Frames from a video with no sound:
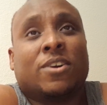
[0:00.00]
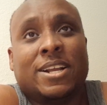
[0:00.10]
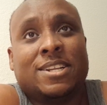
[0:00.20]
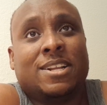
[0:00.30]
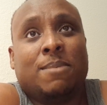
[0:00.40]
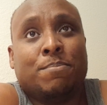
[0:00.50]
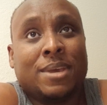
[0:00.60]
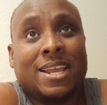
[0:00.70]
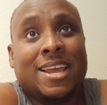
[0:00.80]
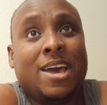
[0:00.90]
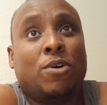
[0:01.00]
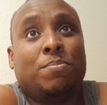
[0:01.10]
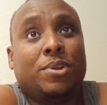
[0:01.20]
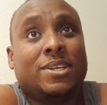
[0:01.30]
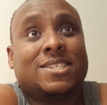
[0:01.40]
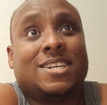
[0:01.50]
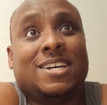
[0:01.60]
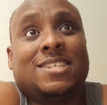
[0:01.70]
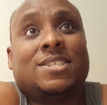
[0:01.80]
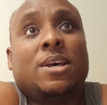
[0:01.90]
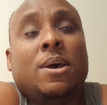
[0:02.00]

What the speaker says: ended up being helpless because